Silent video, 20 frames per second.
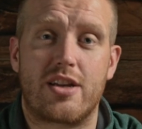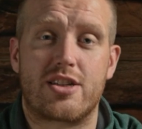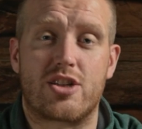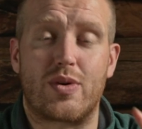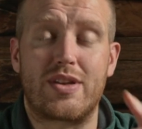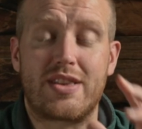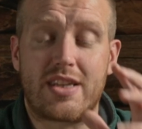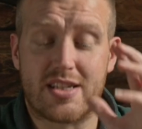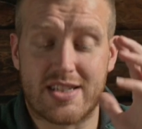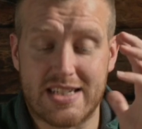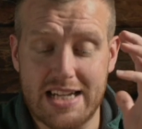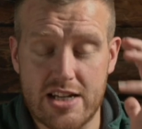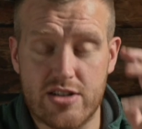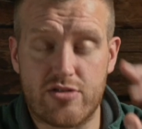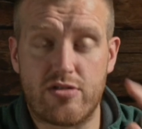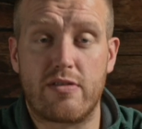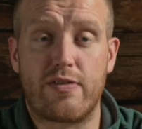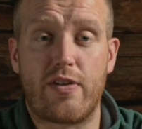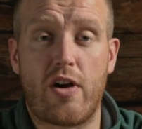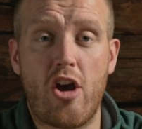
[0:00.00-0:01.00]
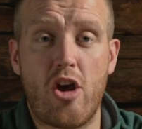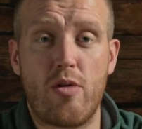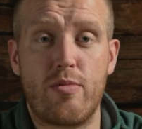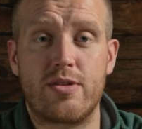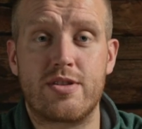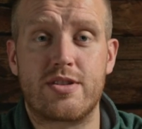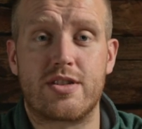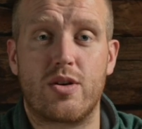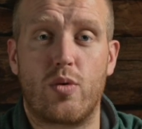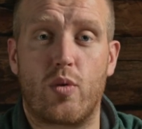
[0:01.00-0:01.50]
So in this test
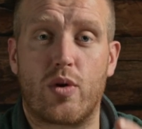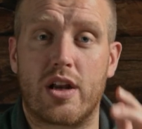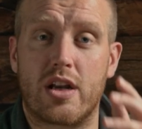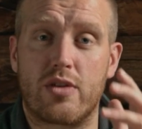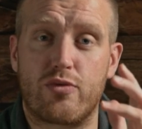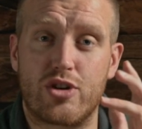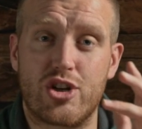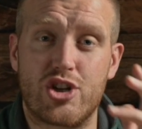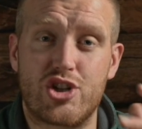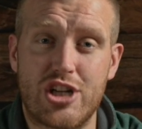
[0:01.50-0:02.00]
environment, we're going to run